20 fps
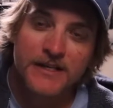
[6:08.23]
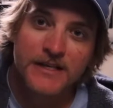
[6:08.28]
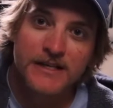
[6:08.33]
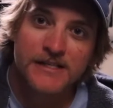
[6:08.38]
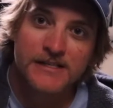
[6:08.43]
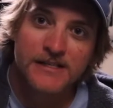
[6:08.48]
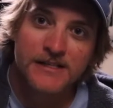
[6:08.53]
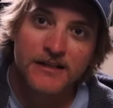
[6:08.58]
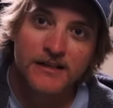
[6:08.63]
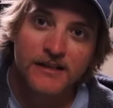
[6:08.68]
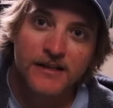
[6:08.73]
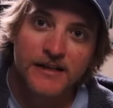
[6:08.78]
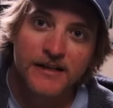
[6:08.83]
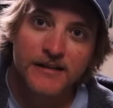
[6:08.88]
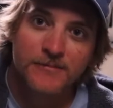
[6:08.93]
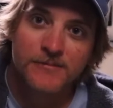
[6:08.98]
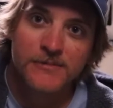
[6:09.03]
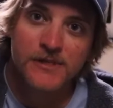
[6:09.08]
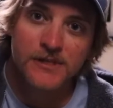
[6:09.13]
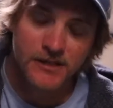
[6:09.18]
Easy
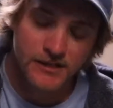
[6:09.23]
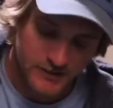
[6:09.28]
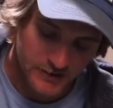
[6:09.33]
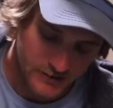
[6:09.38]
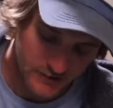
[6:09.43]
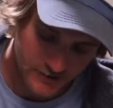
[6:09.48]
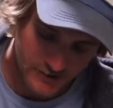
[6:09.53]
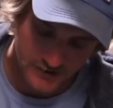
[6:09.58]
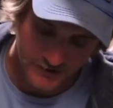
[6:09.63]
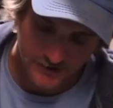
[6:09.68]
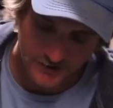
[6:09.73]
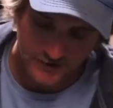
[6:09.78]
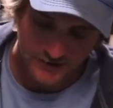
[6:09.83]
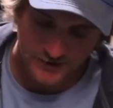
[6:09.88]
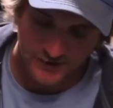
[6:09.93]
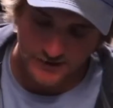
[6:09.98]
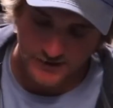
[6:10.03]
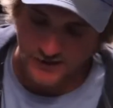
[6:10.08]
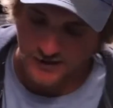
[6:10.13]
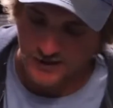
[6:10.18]
Clams.
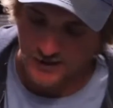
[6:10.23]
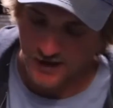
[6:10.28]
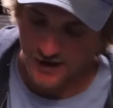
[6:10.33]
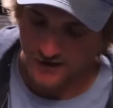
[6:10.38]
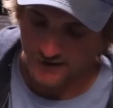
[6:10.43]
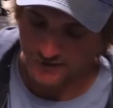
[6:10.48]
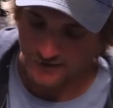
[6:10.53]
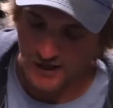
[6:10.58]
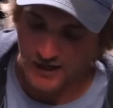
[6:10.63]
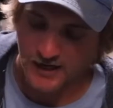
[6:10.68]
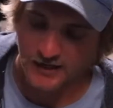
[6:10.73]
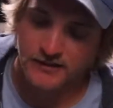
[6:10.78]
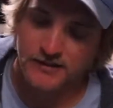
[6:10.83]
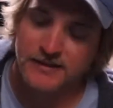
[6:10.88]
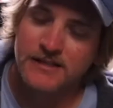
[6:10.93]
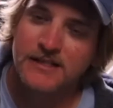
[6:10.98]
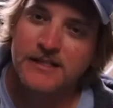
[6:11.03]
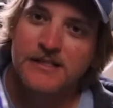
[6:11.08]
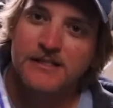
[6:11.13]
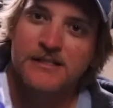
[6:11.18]
I have got
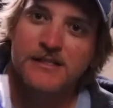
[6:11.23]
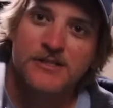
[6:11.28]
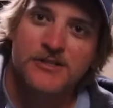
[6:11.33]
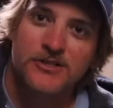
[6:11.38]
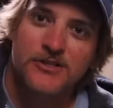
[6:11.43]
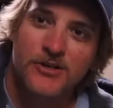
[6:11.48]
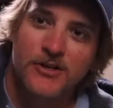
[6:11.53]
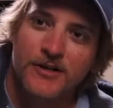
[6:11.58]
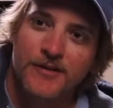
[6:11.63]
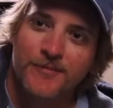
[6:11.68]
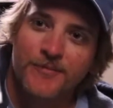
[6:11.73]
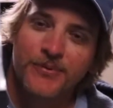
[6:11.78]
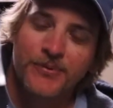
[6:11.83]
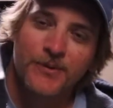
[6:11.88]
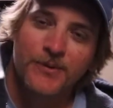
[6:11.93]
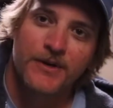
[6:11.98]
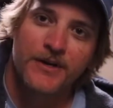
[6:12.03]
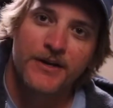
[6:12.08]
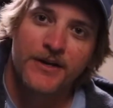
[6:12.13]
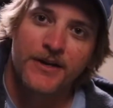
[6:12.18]
the Easy Shrimp
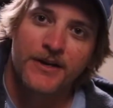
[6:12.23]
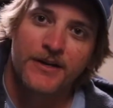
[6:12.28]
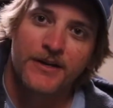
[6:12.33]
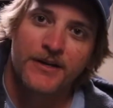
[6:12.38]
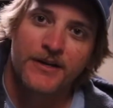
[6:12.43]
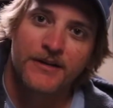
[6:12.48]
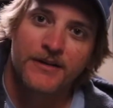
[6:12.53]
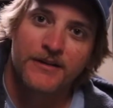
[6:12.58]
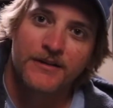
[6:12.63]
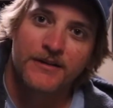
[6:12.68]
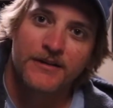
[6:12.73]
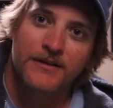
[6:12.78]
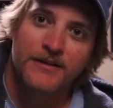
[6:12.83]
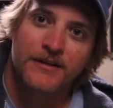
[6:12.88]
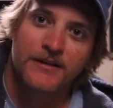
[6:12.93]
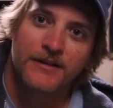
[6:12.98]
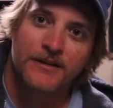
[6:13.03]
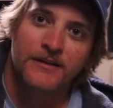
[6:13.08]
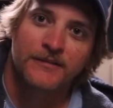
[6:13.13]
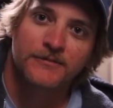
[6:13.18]
in
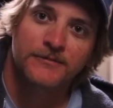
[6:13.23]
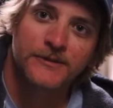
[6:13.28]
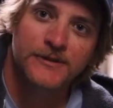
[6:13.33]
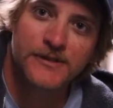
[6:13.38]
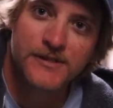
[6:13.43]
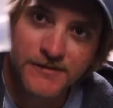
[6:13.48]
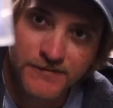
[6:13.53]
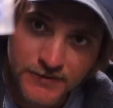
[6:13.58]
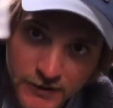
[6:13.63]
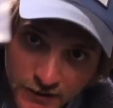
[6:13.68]
the, let's see if